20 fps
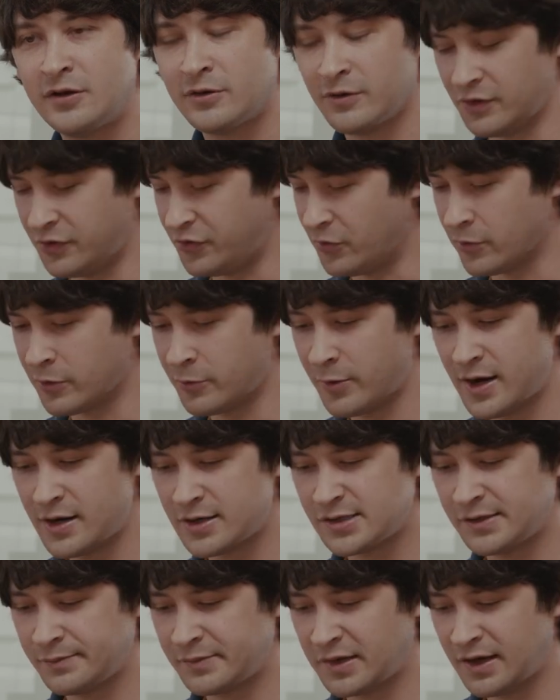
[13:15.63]
or the doorway
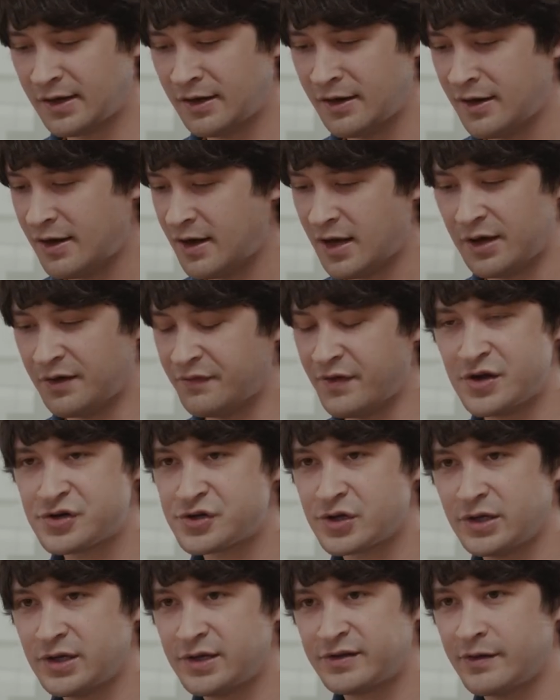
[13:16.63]
or something, and
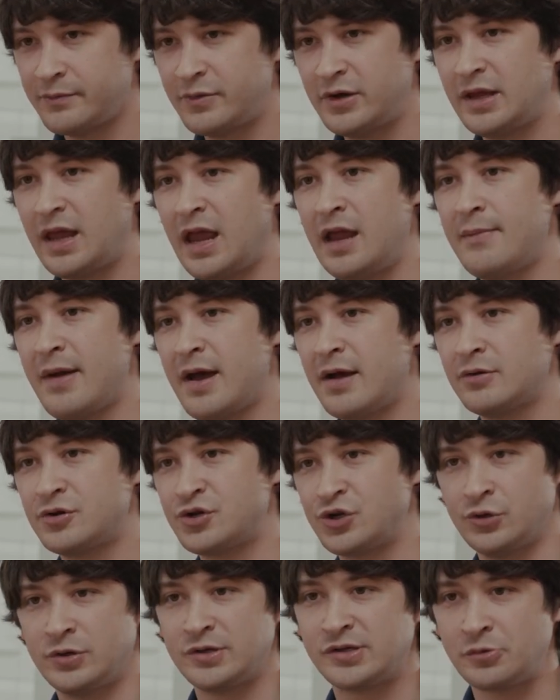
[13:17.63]
eventually somebody came out and
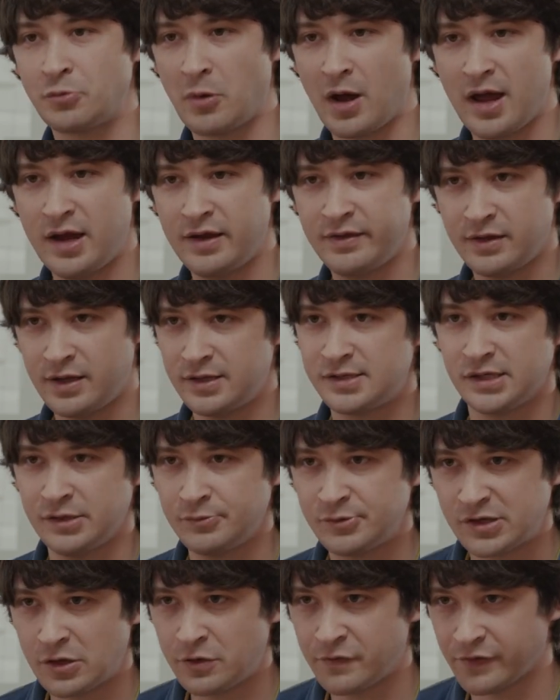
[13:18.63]
shooed us away, and the scene
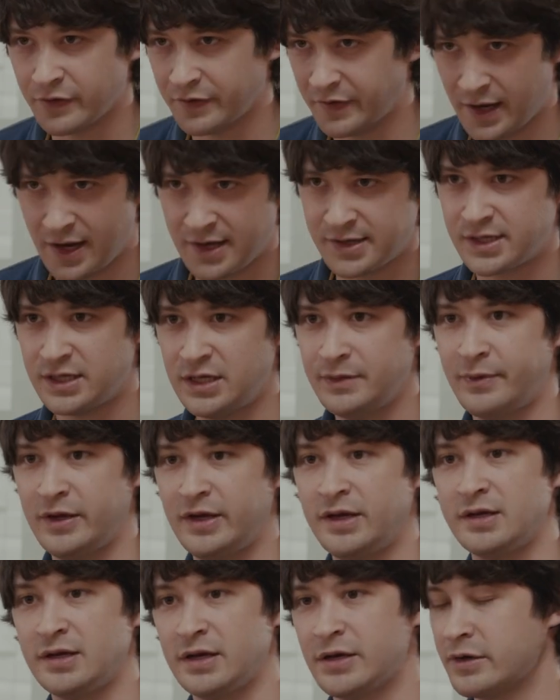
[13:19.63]
was over, and they had to keep
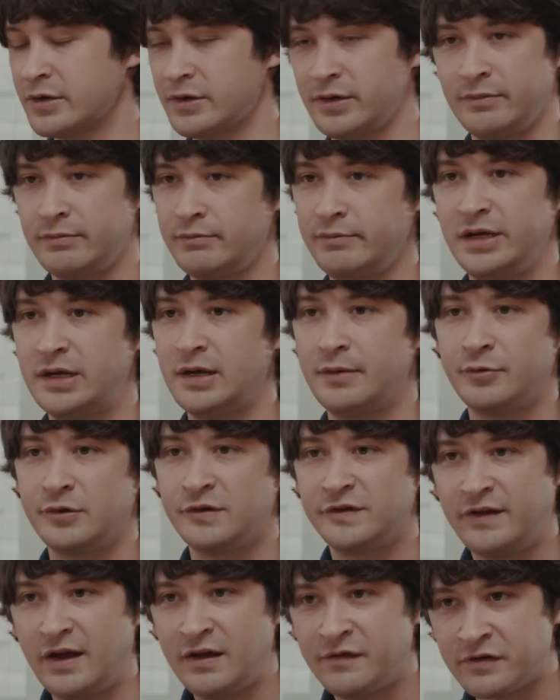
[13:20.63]
eating dinner and meet up with
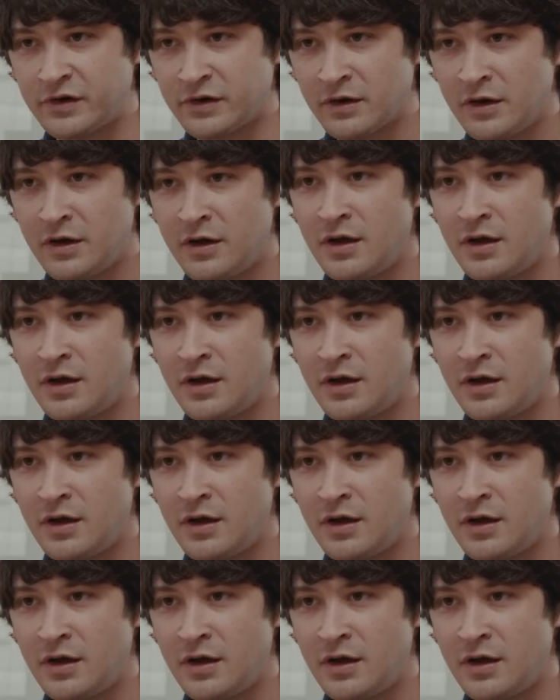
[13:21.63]
us after.